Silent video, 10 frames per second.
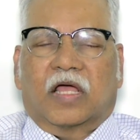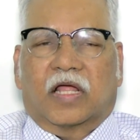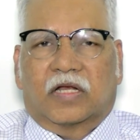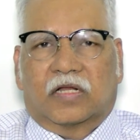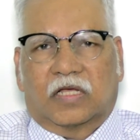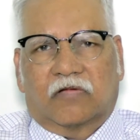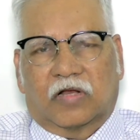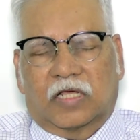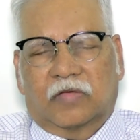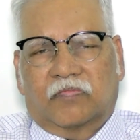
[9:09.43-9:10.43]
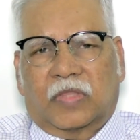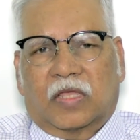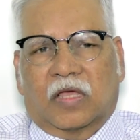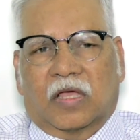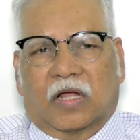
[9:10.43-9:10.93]
and equally
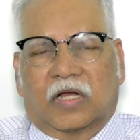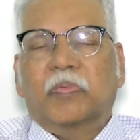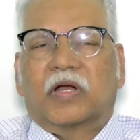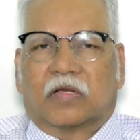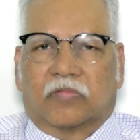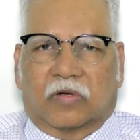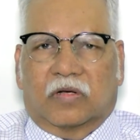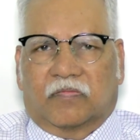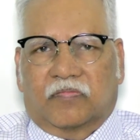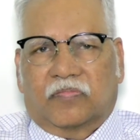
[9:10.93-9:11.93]
dependable.